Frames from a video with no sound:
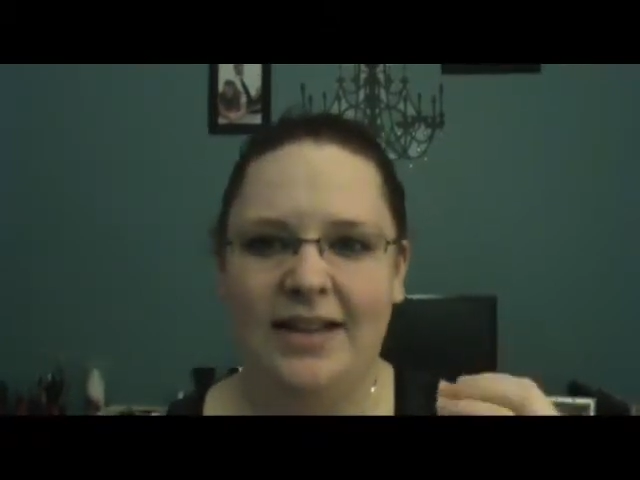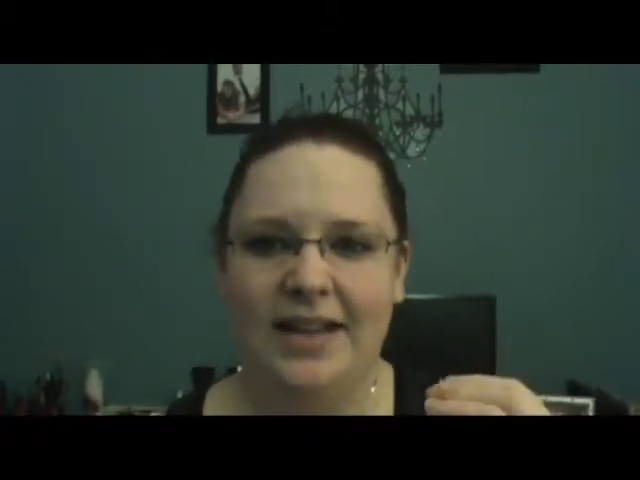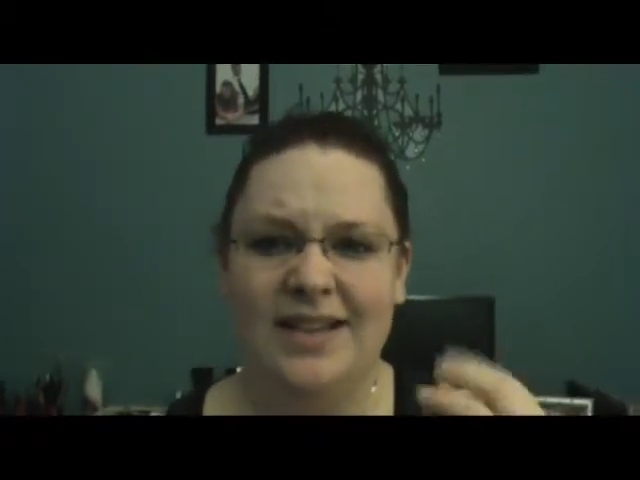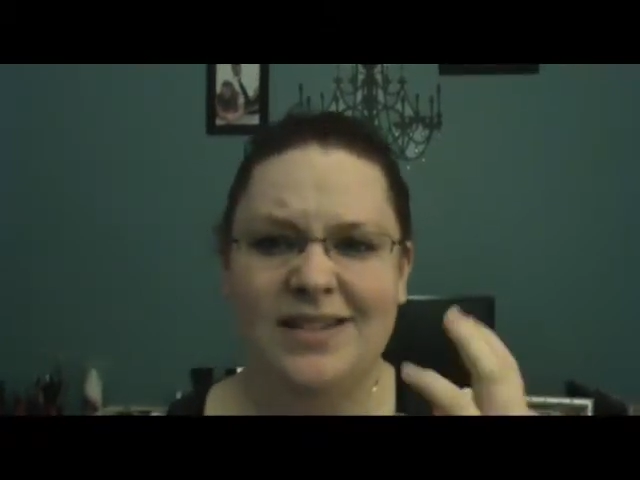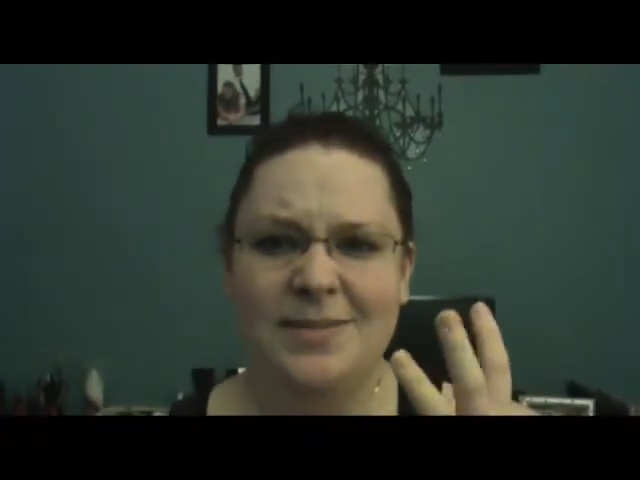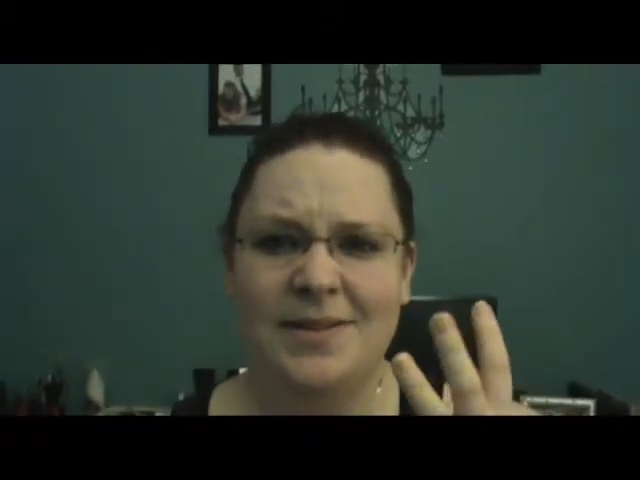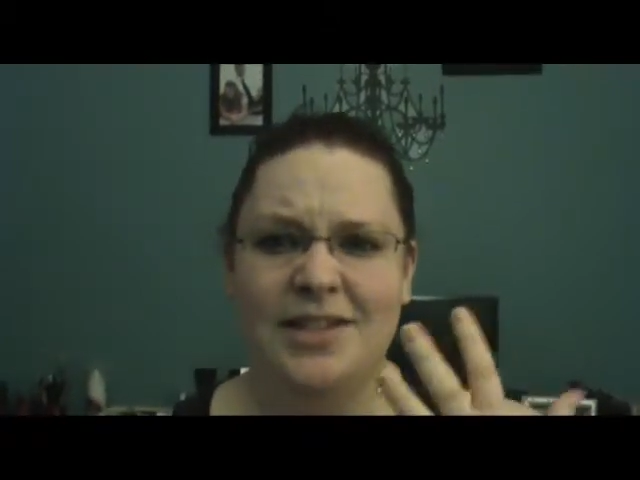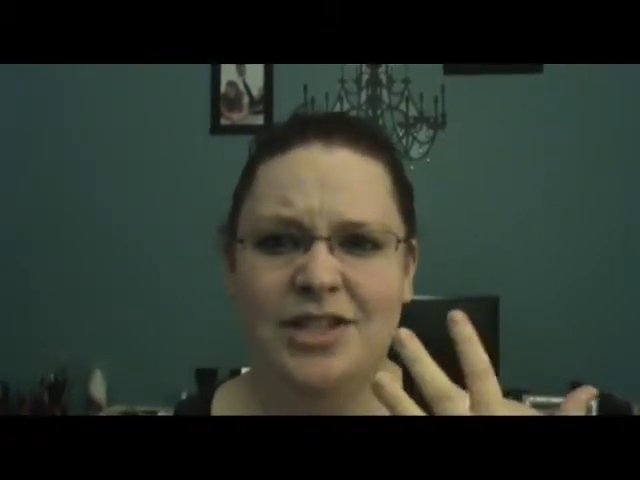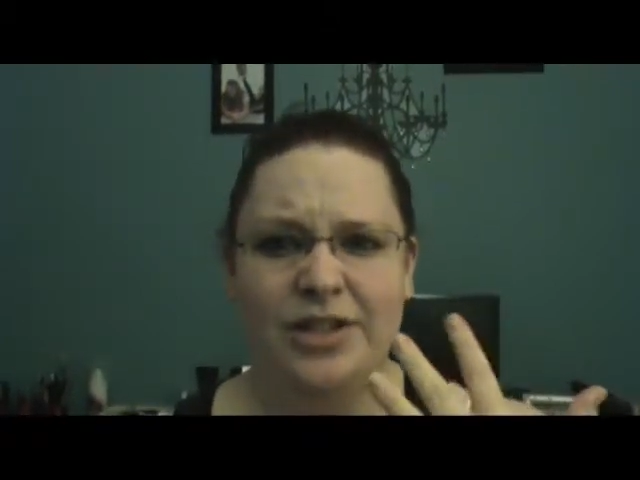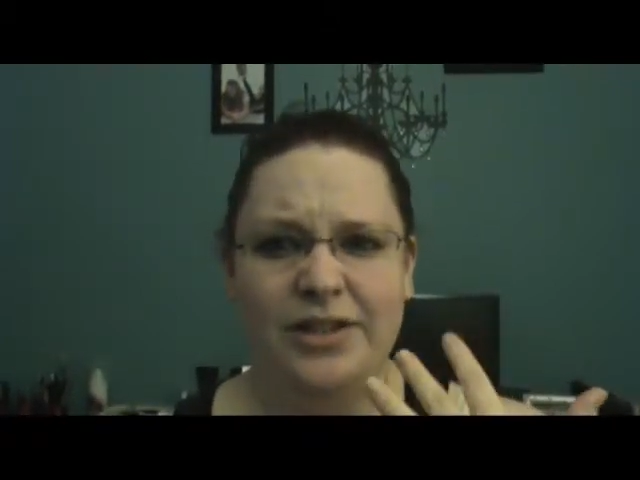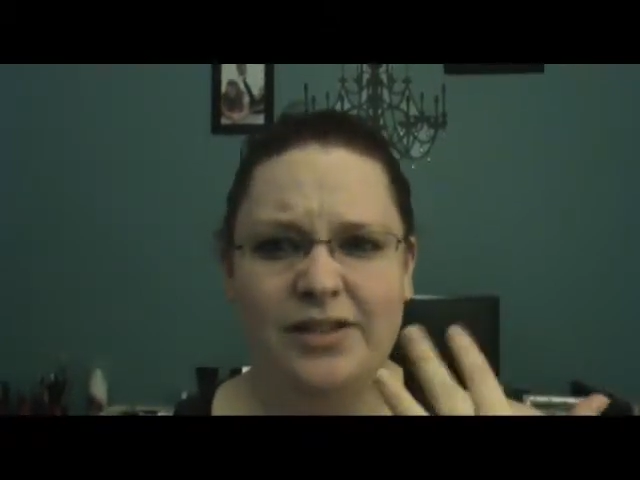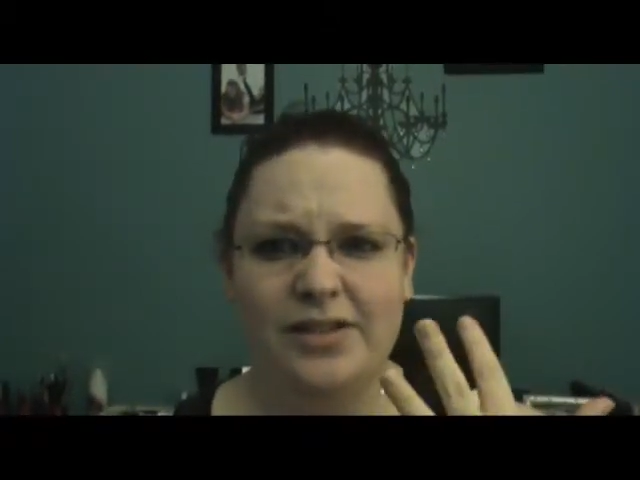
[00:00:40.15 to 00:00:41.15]
Like gives me the
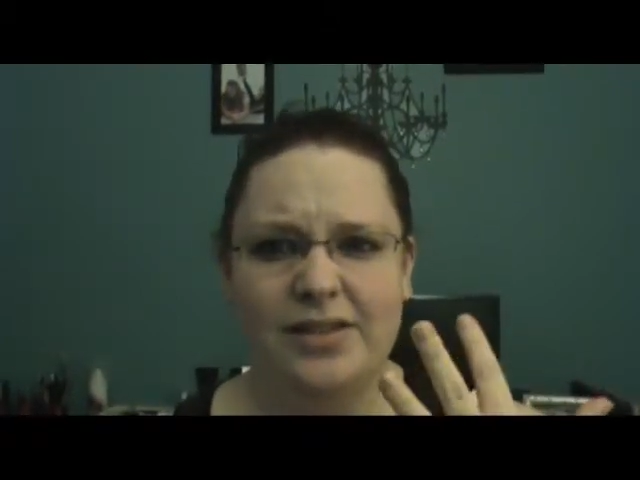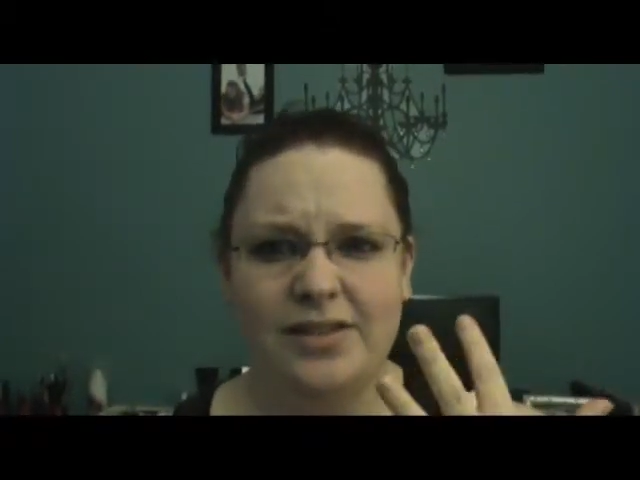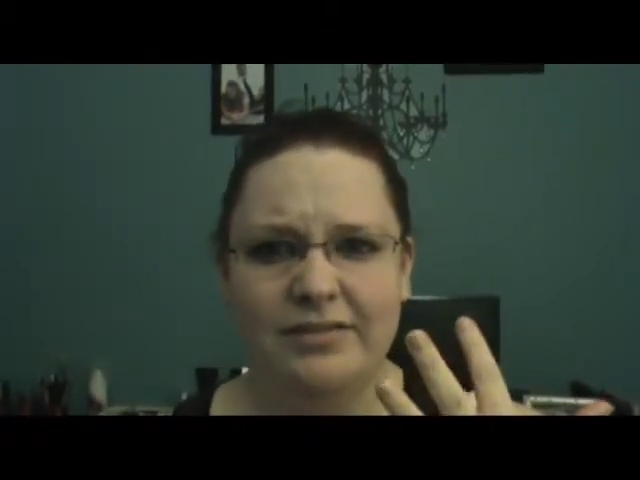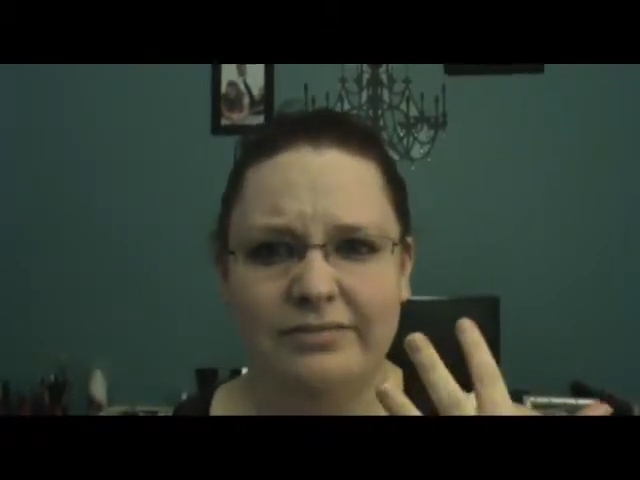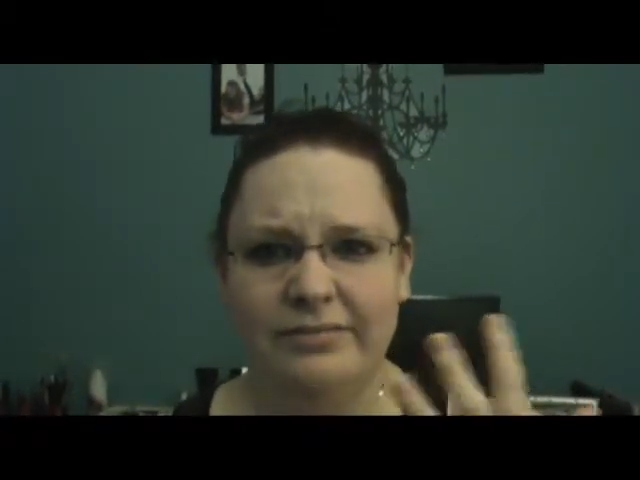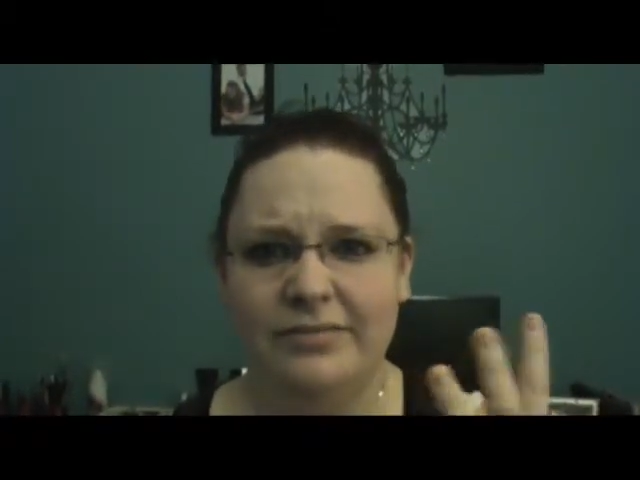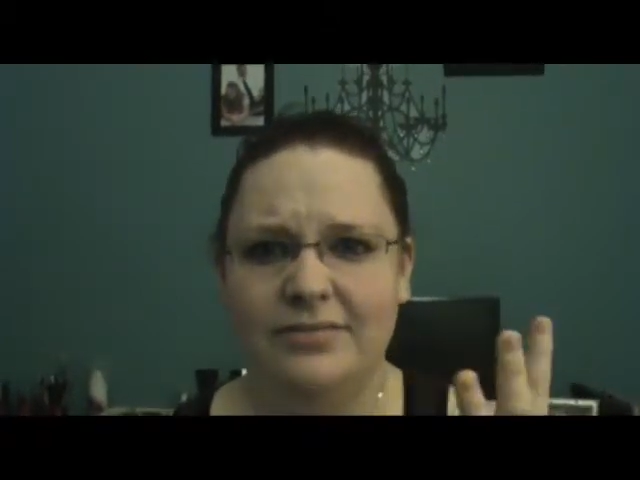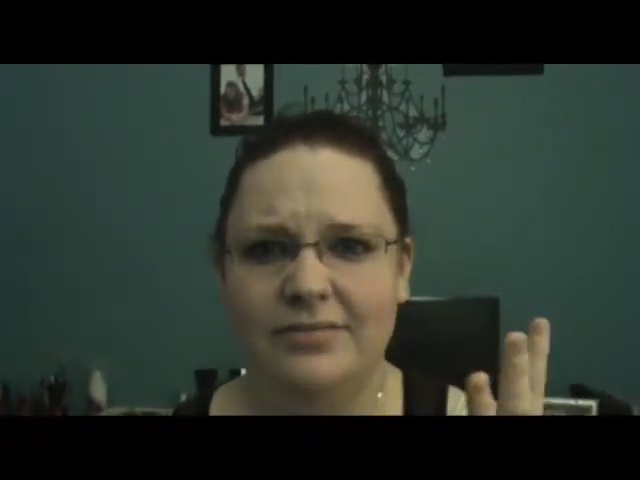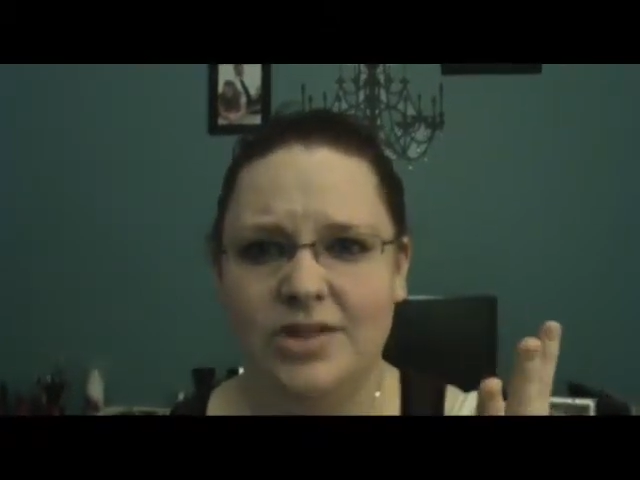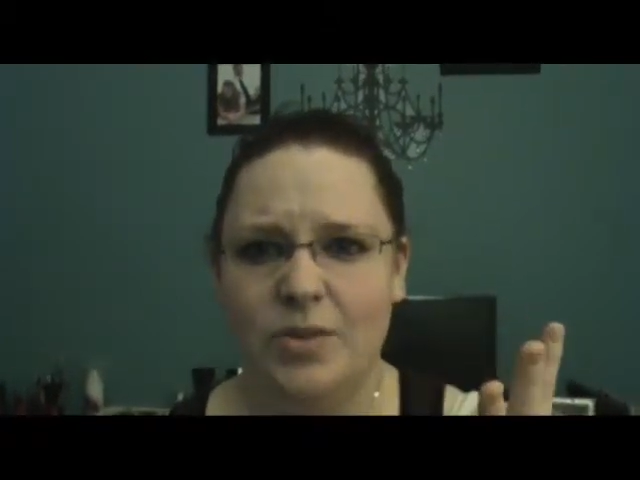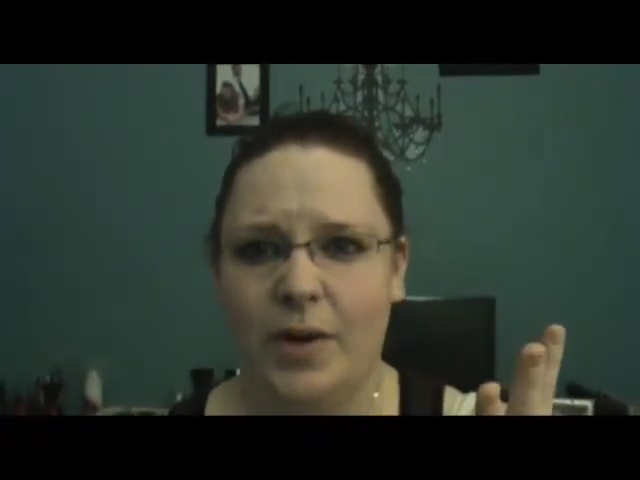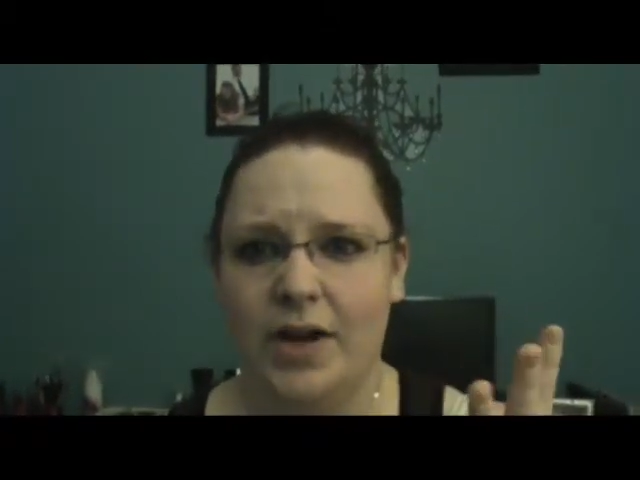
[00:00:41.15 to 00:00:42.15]
chills.
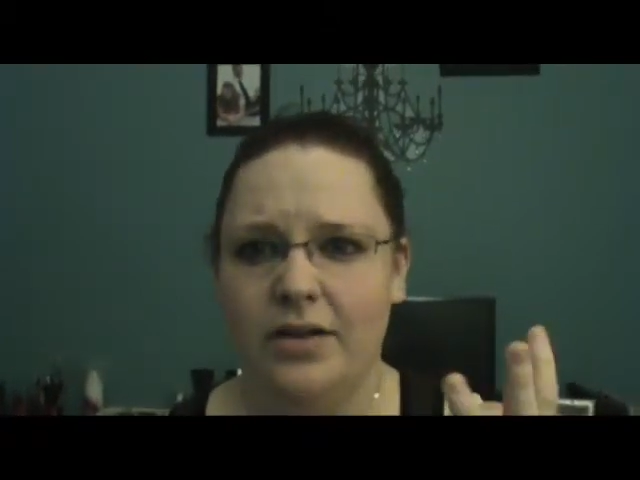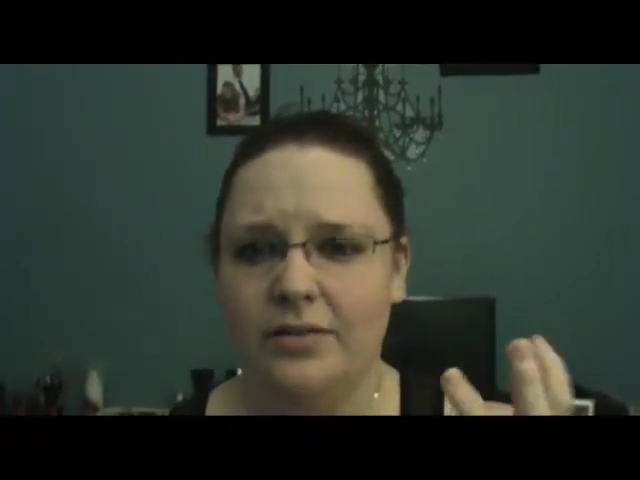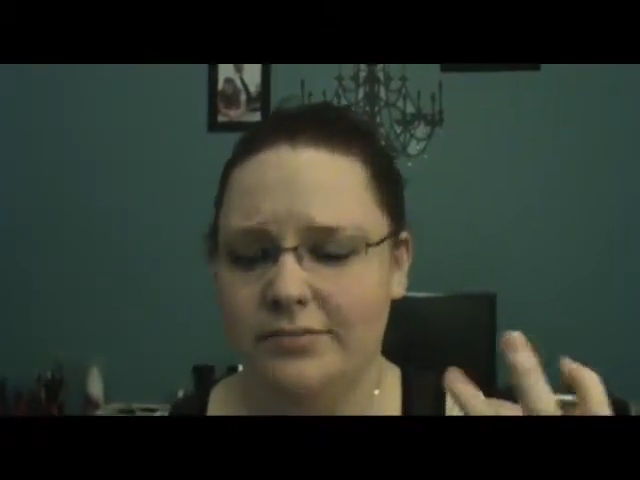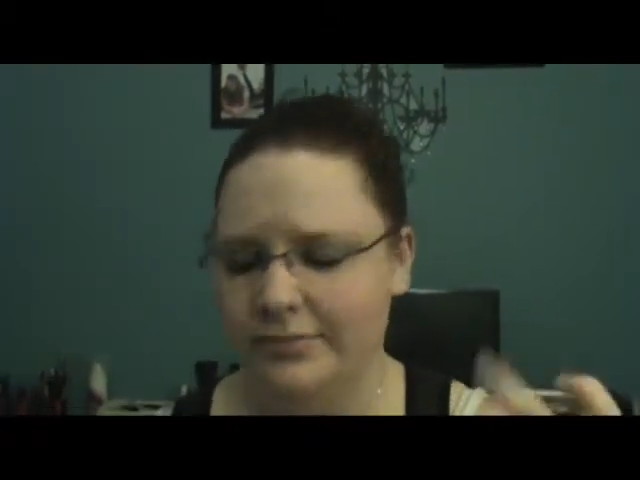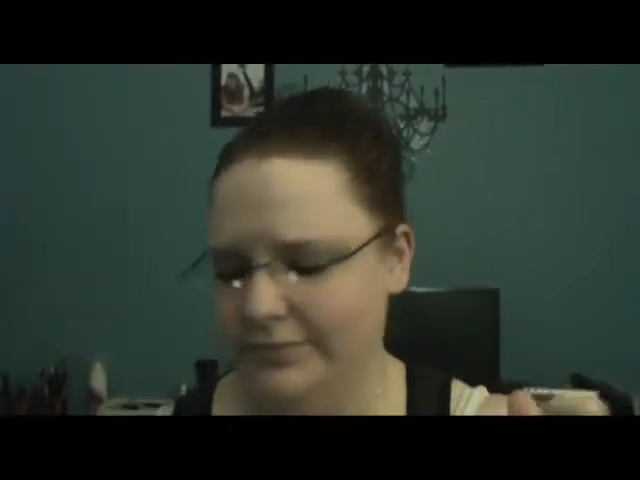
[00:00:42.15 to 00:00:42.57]
It's weird.